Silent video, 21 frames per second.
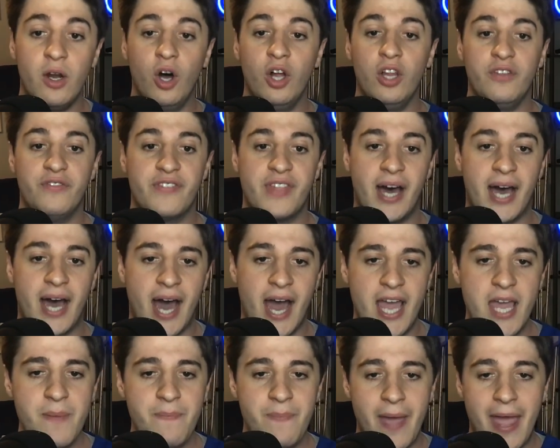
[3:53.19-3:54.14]
All of the
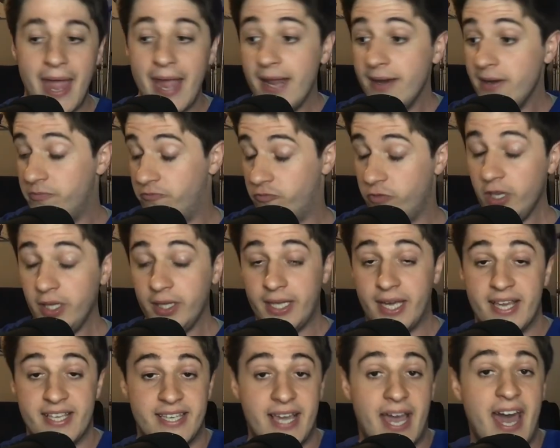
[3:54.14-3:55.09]
hype and
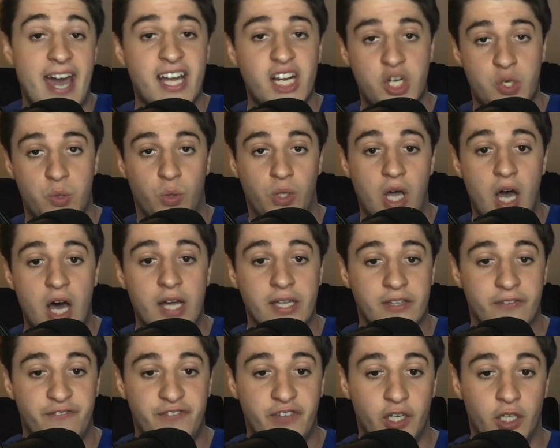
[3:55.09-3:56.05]
really his actual
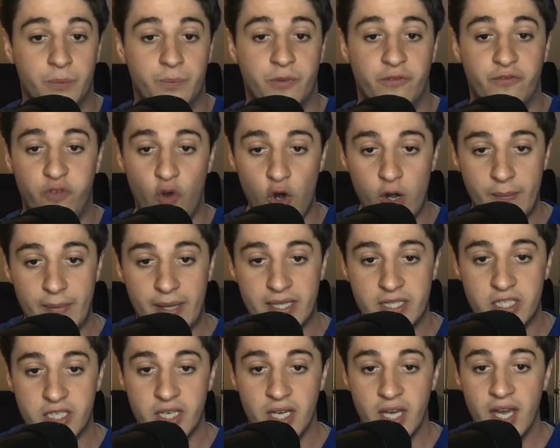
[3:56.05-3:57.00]
on-the-field
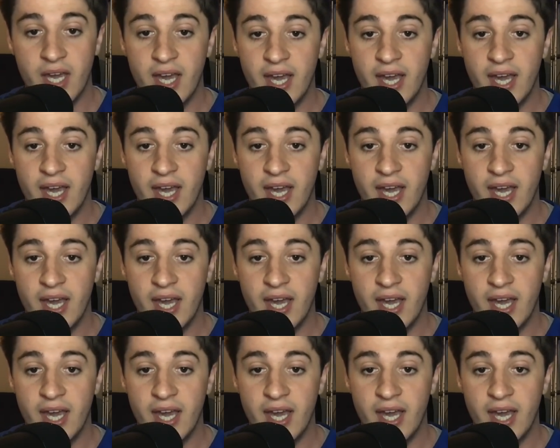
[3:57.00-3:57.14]
performance,